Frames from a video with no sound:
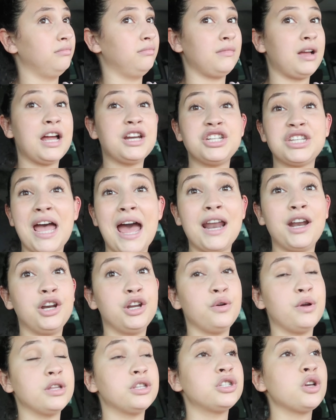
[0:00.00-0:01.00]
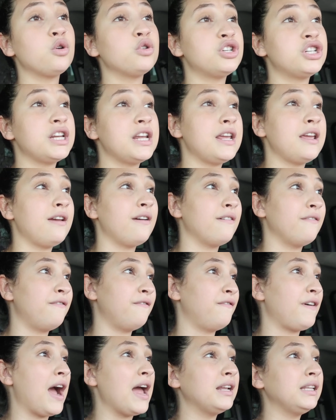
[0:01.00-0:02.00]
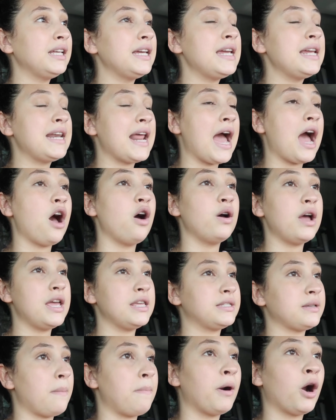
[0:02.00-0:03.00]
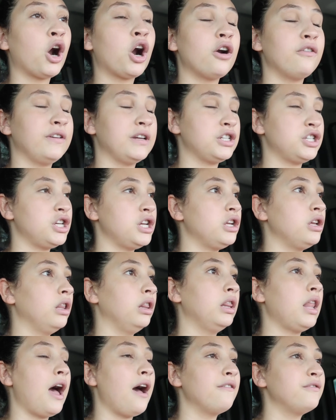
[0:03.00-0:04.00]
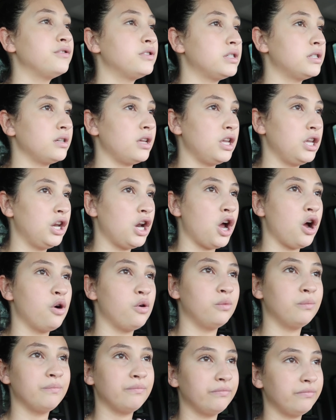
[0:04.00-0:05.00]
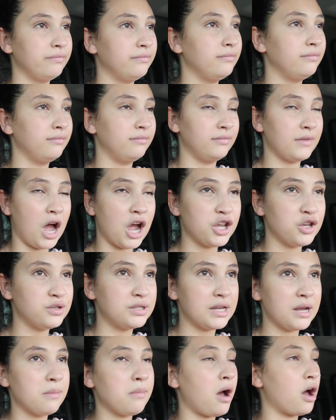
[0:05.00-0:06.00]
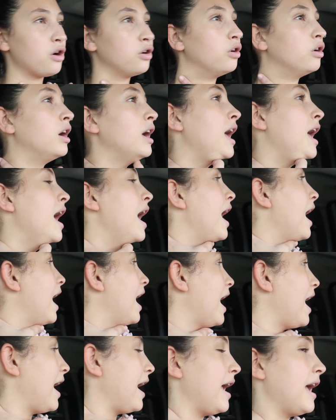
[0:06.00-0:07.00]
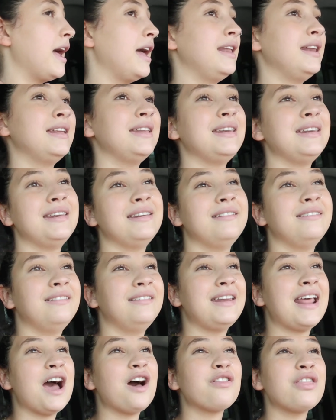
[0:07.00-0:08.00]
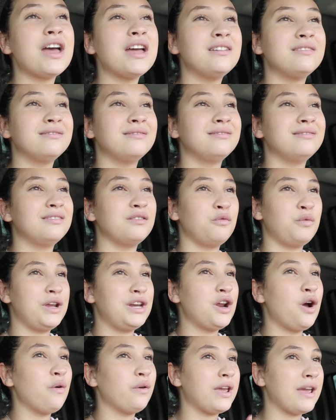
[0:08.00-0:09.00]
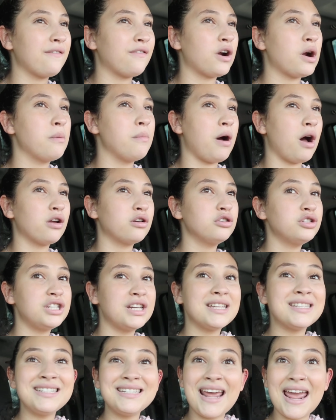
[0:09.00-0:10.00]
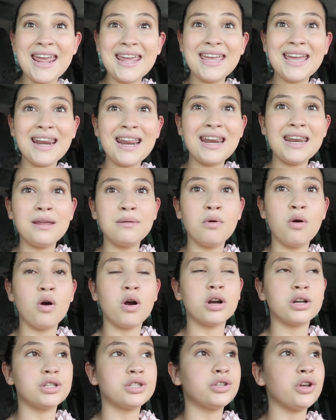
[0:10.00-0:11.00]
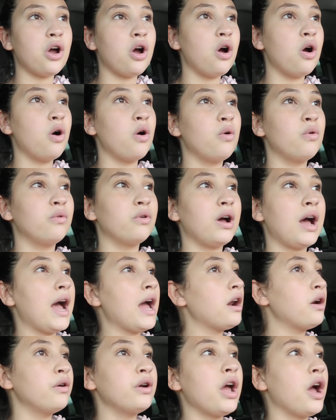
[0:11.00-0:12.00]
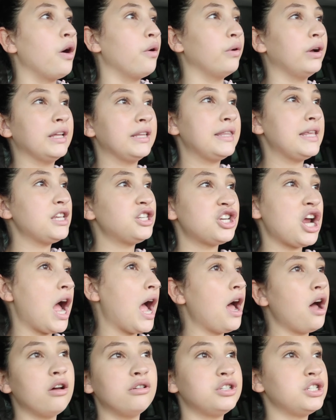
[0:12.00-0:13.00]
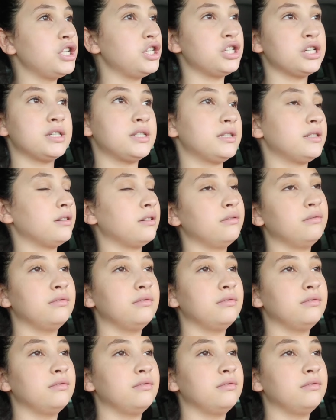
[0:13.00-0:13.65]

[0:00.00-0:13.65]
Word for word: I just had to do it. So she finally now is perfect. She loves, you know, not using a bottle. And now that we don't give her a bottle, she doesn't take it anymore. So I don't know. This child, she just,